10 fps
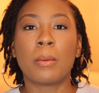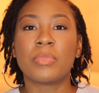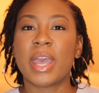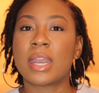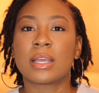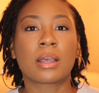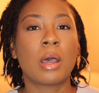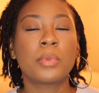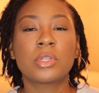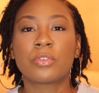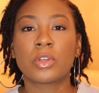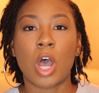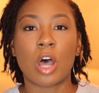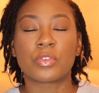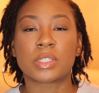They had a couple of different
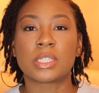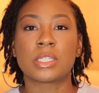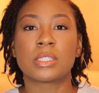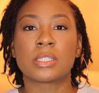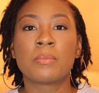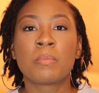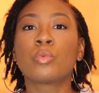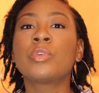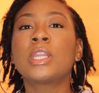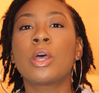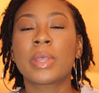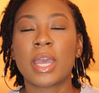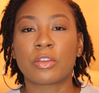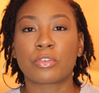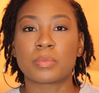offices. I
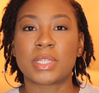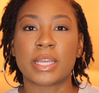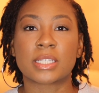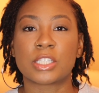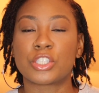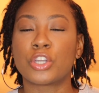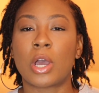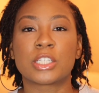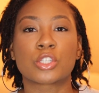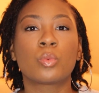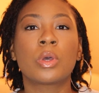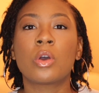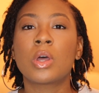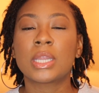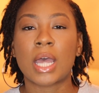relocated from Texas. I just went
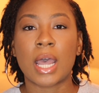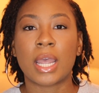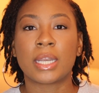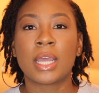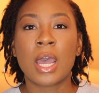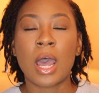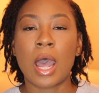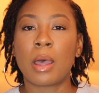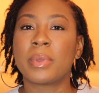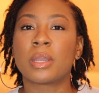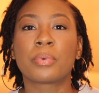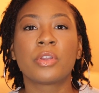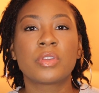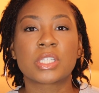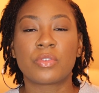online. In a
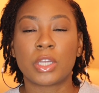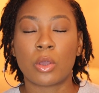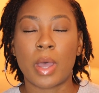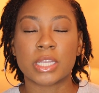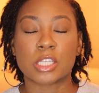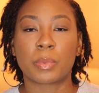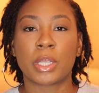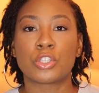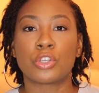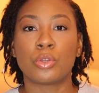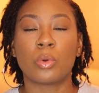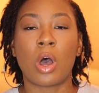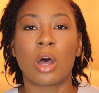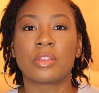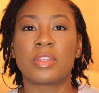previous video, I explained to you
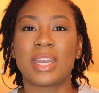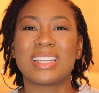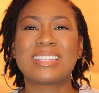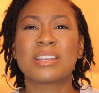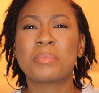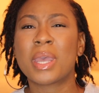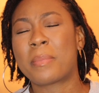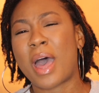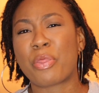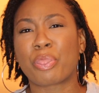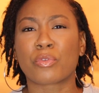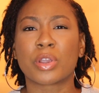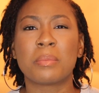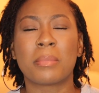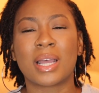all that it took me about
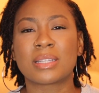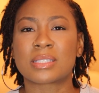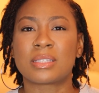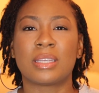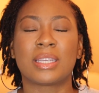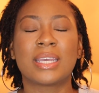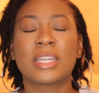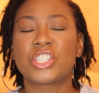3 months to get